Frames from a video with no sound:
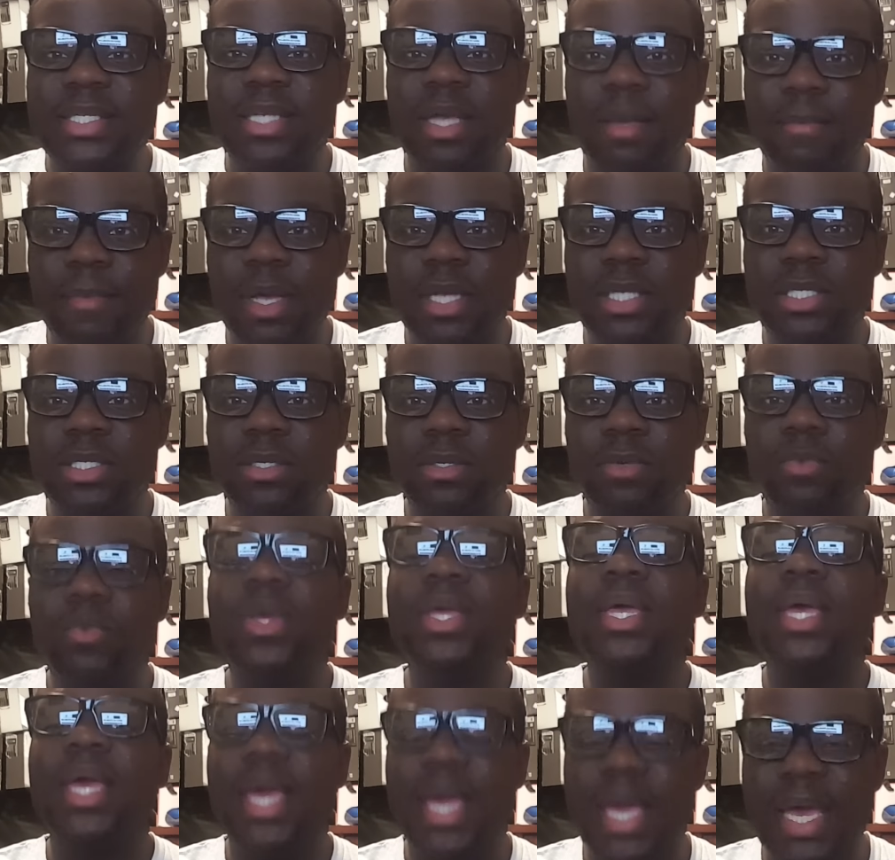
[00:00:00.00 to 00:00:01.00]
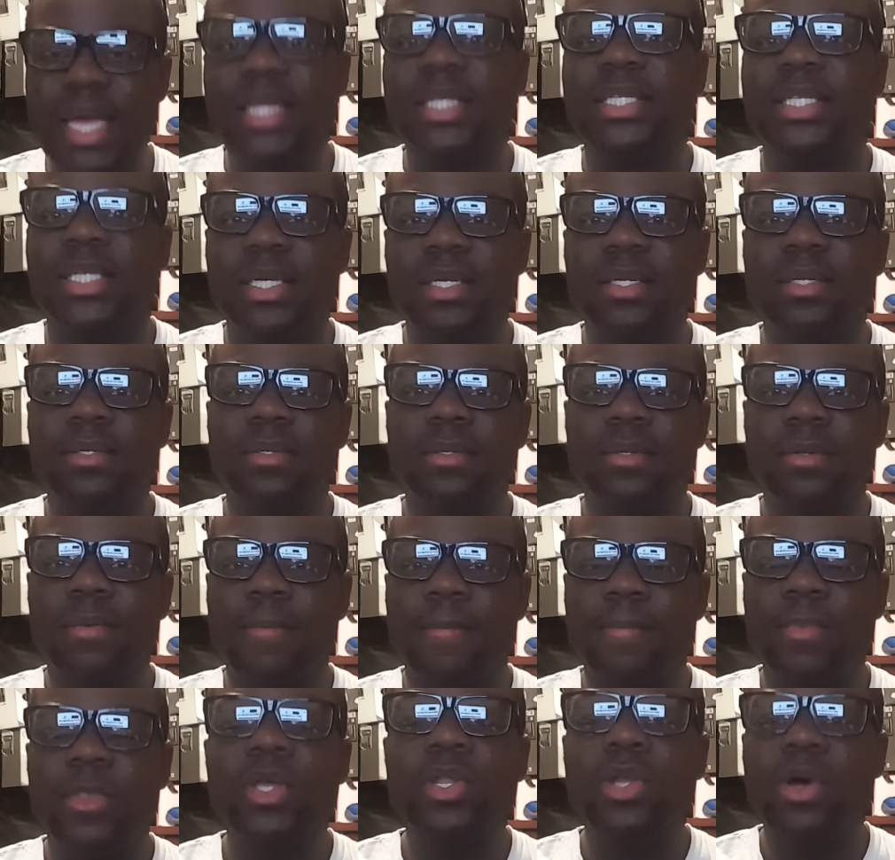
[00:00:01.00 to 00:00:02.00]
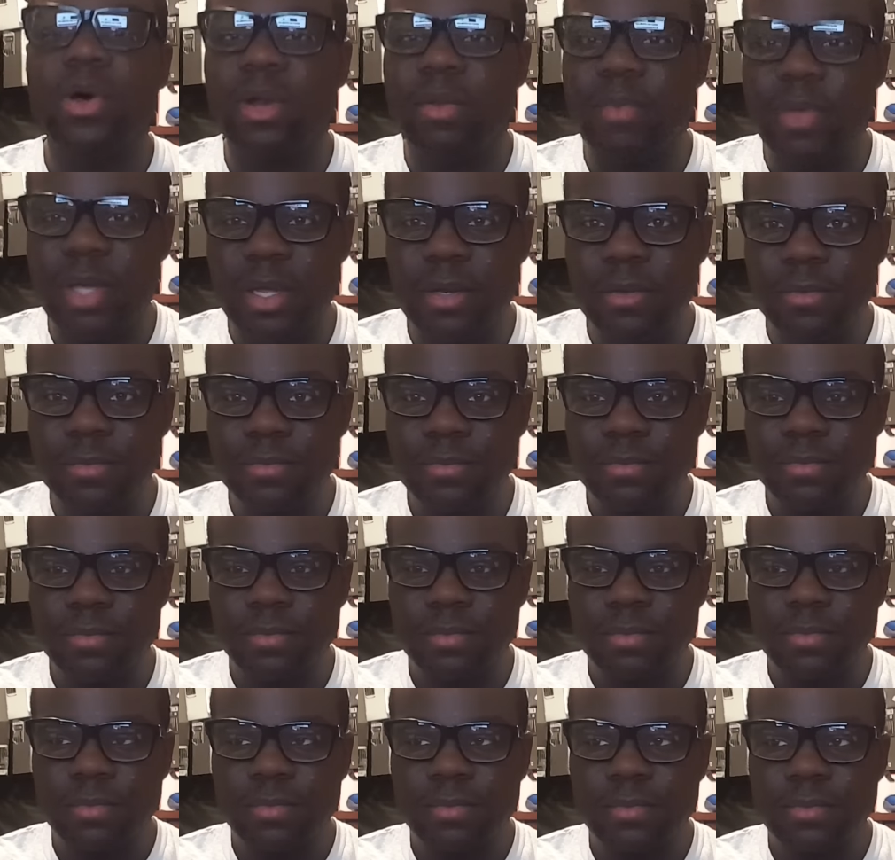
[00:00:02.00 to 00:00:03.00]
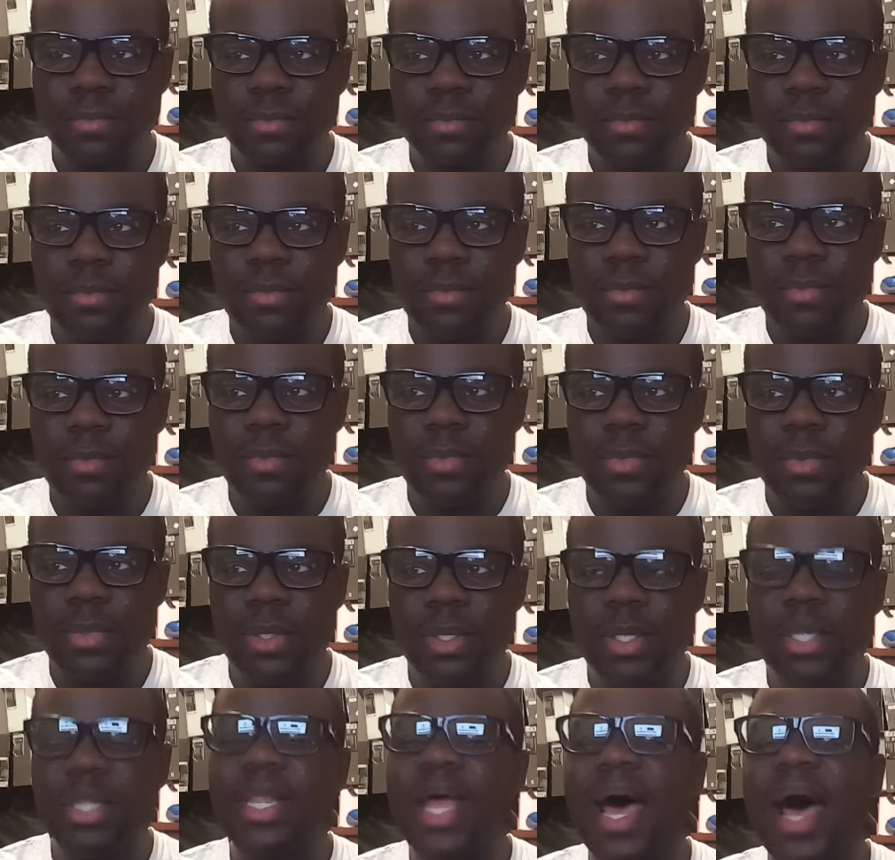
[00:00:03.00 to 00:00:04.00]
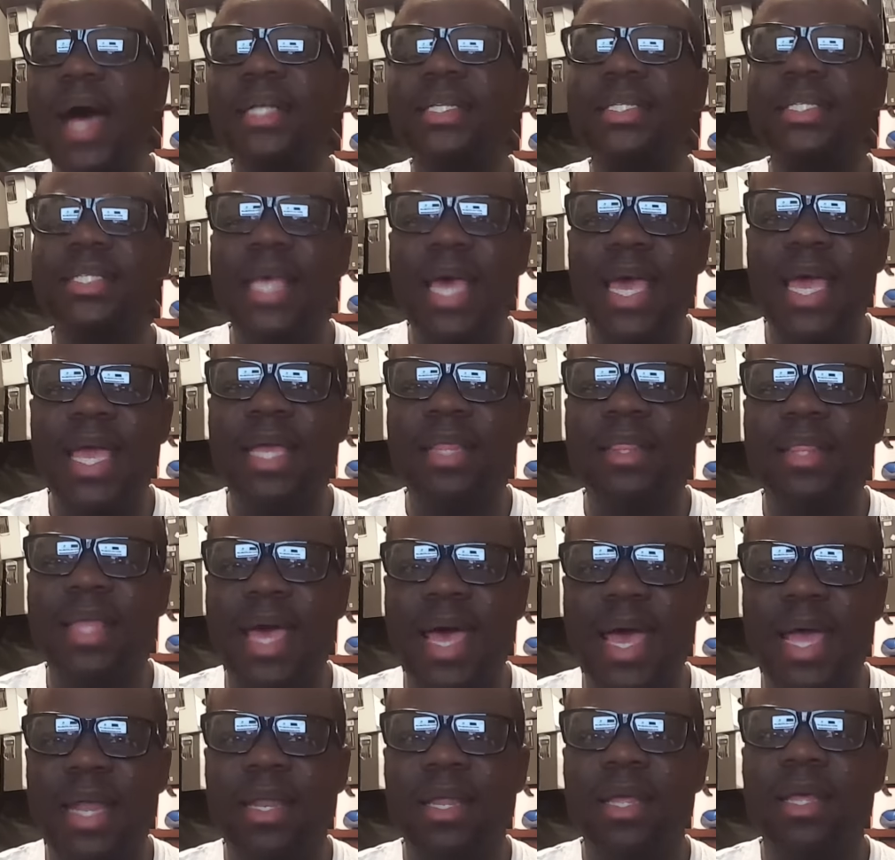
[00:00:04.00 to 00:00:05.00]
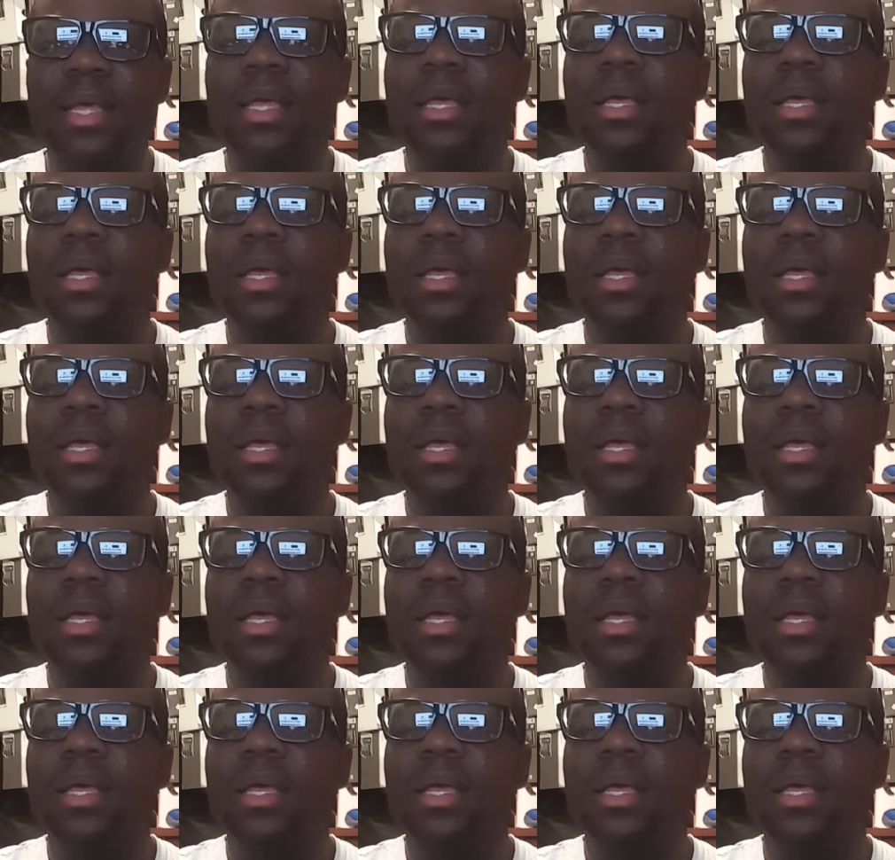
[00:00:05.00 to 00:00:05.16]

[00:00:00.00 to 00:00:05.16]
stomachs. We eat. You know what I mean? Not saying that